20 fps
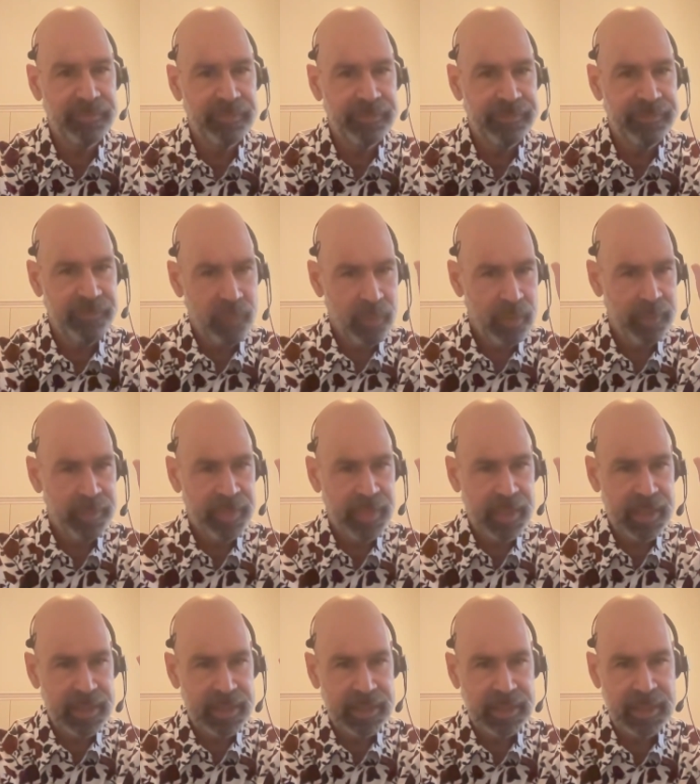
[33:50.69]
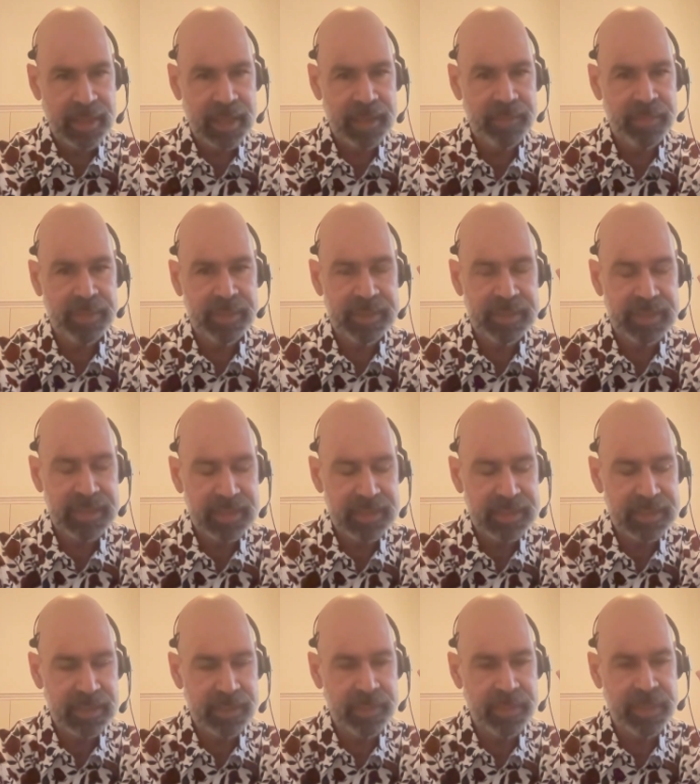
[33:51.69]
form that it had been
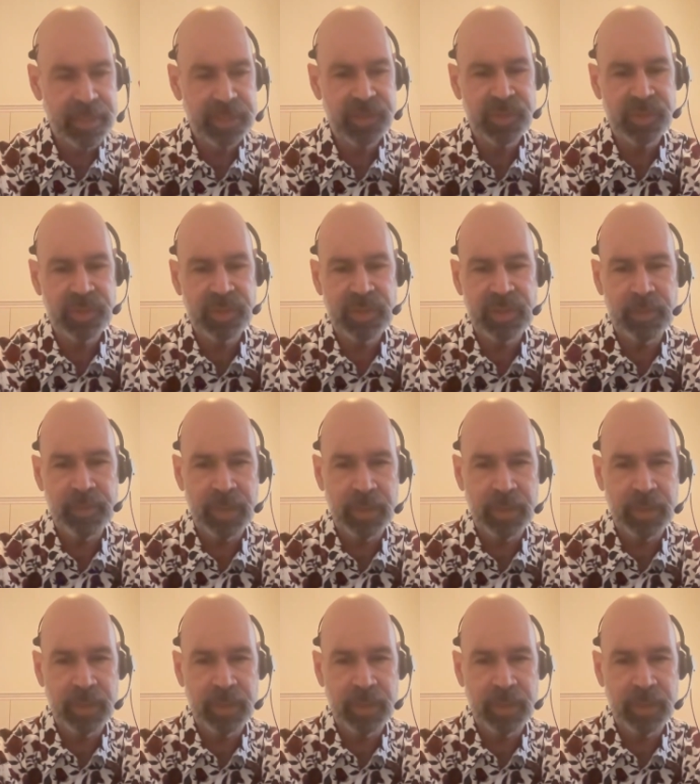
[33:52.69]
submitted to the